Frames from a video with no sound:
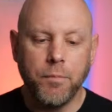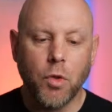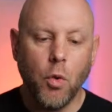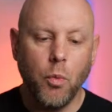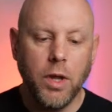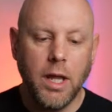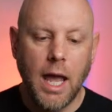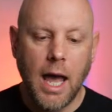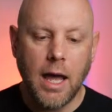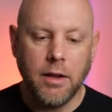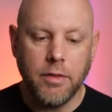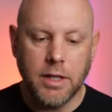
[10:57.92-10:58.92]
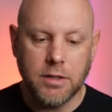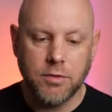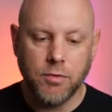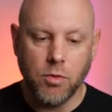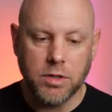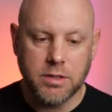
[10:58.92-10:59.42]
We added this
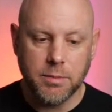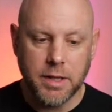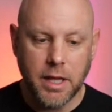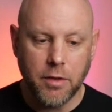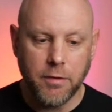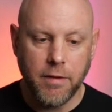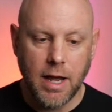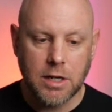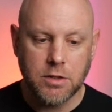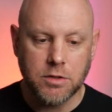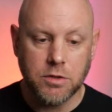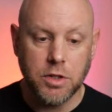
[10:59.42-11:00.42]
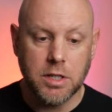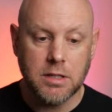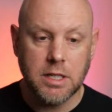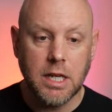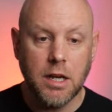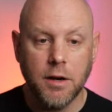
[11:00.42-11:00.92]
for some of the other factions. So you can
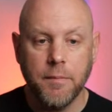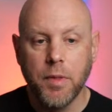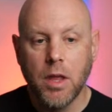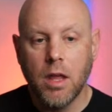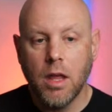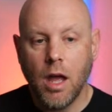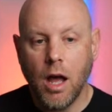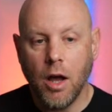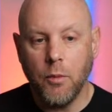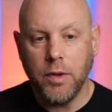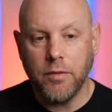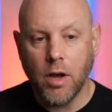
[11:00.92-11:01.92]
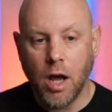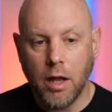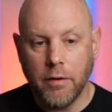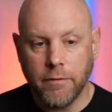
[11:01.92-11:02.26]
see here, we've got